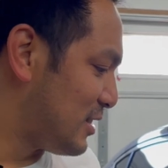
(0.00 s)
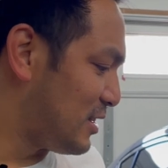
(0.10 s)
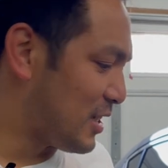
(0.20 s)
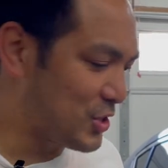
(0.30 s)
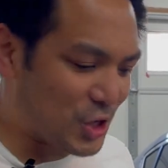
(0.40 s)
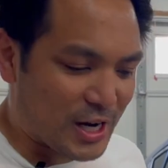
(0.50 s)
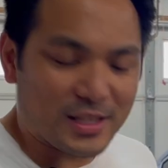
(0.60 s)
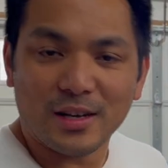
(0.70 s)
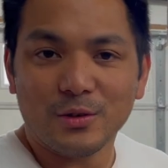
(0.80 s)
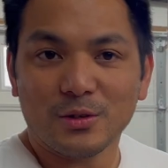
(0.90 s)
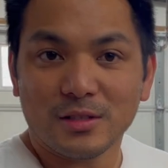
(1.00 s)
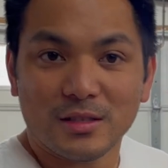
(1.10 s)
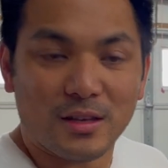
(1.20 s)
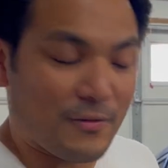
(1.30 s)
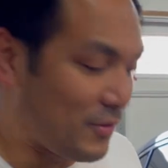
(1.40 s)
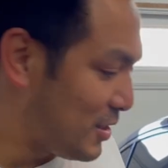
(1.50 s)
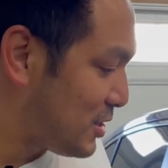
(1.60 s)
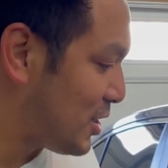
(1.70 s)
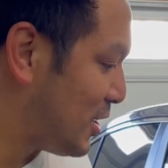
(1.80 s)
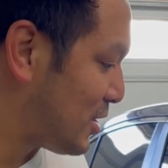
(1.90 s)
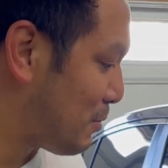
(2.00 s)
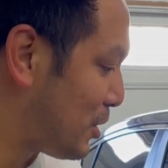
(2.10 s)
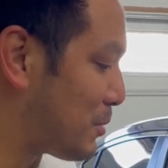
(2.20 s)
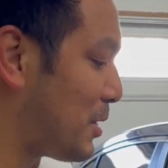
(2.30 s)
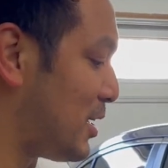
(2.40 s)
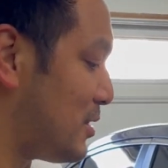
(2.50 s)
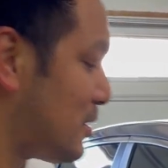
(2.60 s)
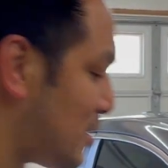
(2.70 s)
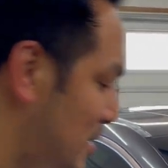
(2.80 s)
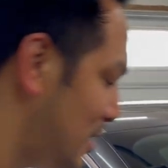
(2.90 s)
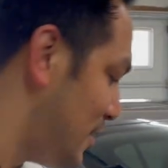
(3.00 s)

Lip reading: next track day we'll definitely change the brake pads.